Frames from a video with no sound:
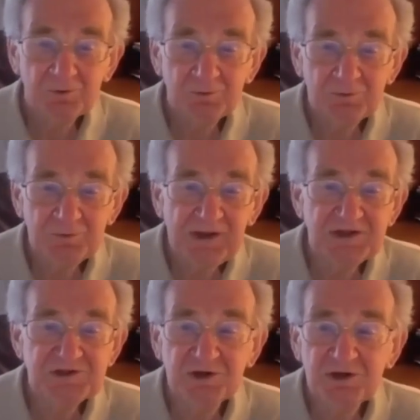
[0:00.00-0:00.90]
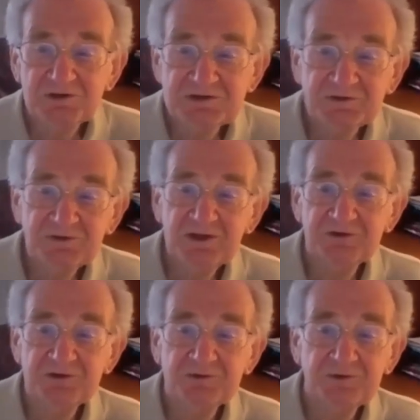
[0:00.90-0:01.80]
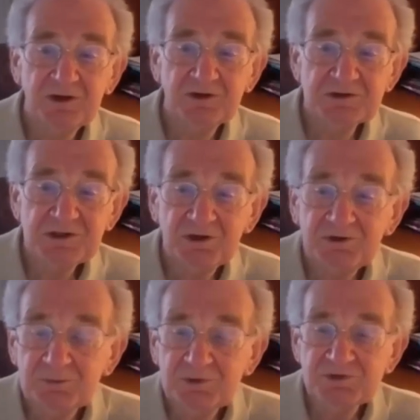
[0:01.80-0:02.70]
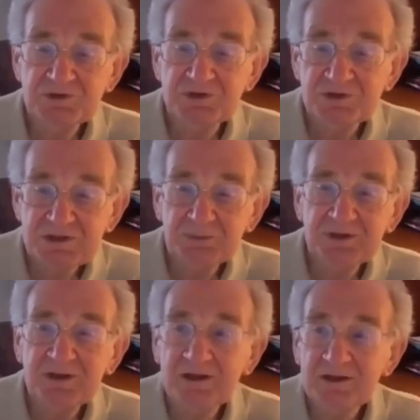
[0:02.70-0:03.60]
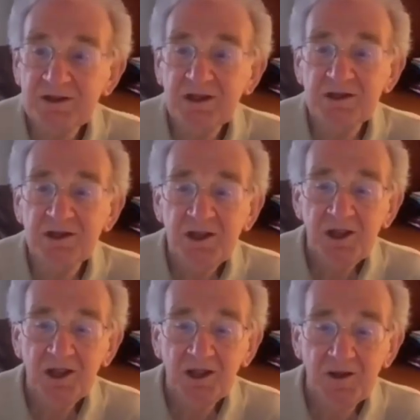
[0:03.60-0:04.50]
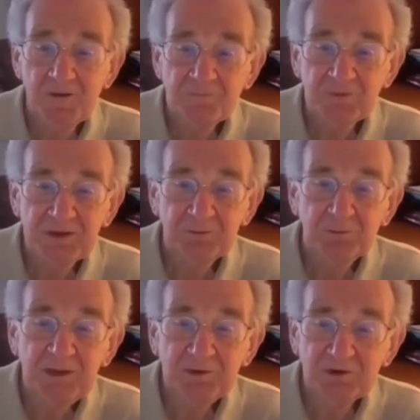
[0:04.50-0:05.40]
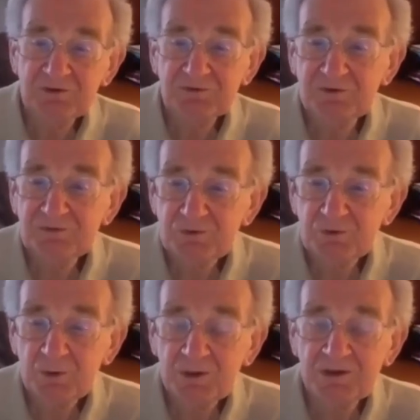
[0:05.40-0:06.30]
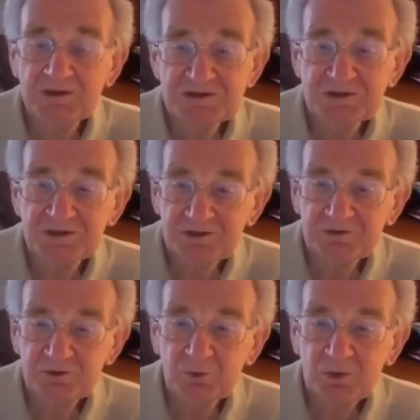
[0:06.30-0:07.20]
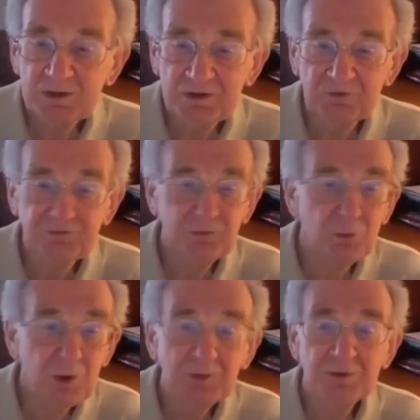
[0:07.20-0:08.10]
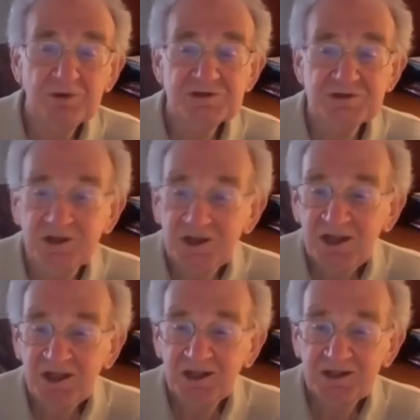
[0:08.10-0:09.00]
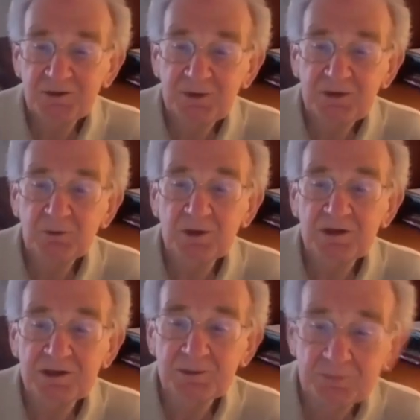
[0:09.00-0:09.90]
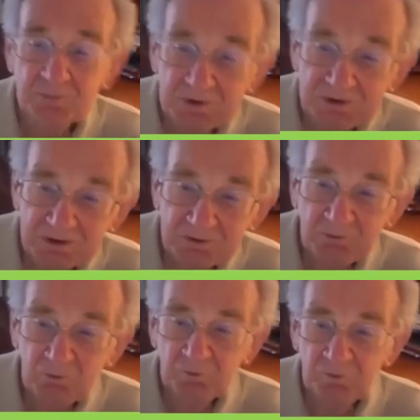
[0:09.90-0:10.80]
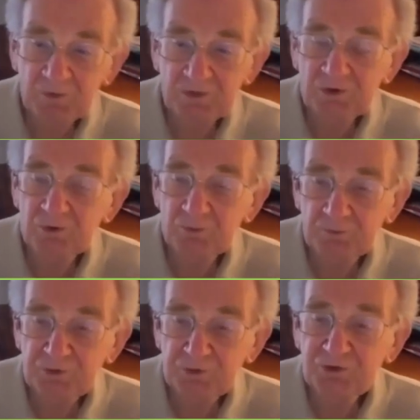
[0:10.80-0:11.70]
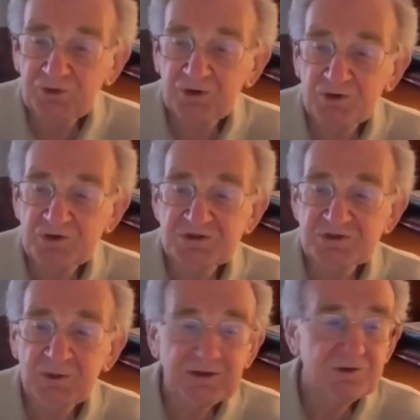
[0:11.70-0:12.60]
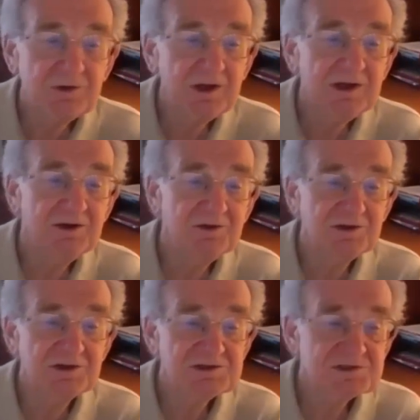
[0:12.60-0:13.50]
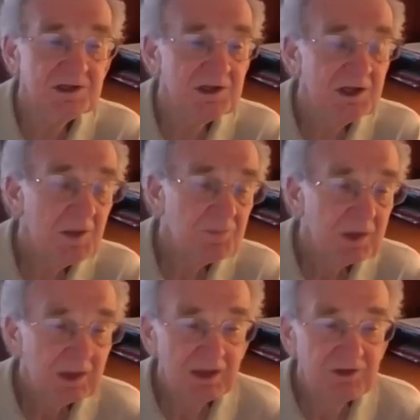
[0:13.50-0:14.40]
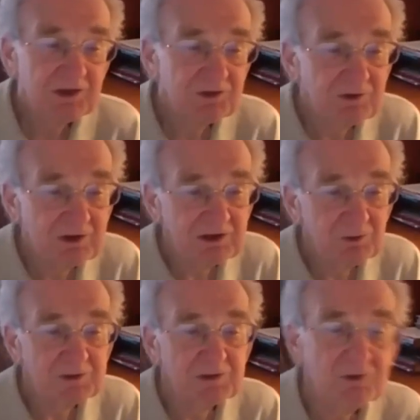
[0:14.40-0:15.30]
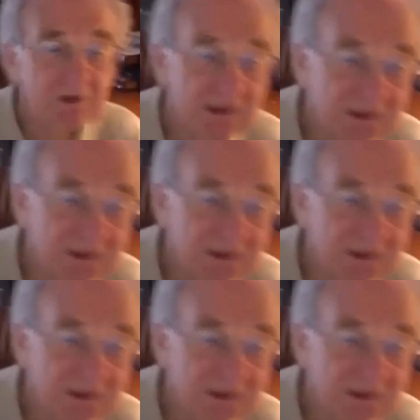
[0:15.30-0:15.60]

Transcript: tens or hundreds of thousands of dollars contribution, something like that, it may be only for a few qualities. So you wind, for one person, you may wind up with, 2 or 3 orders of magnitude higher than this. The other area you want to look at